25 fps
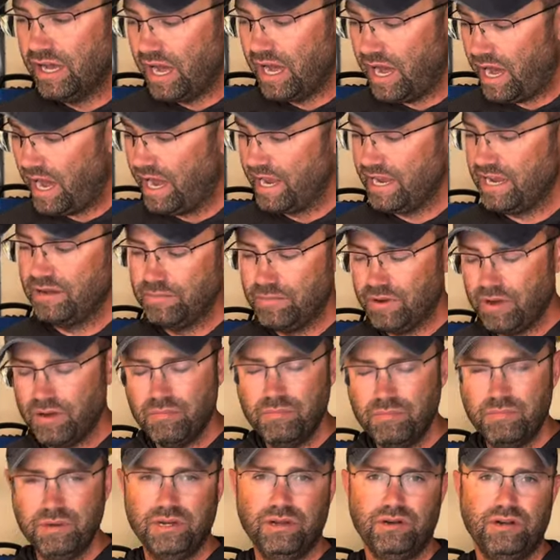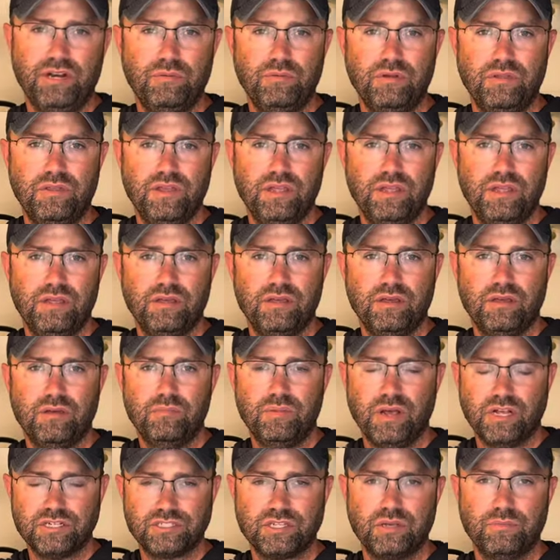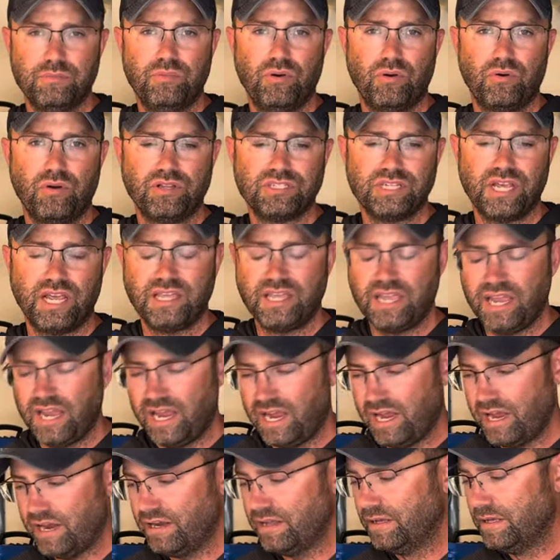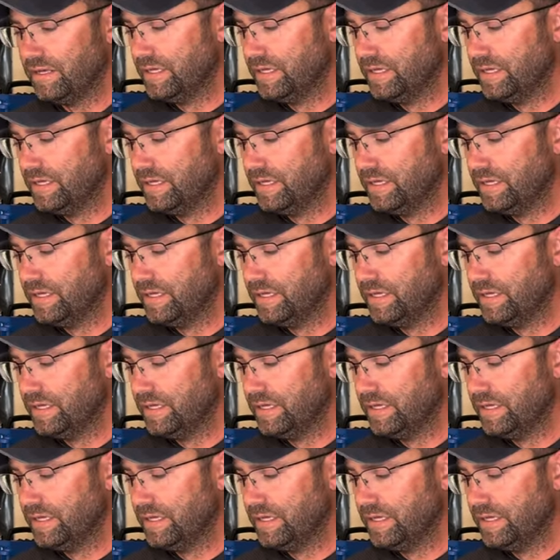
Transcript: I am building with the best components I can.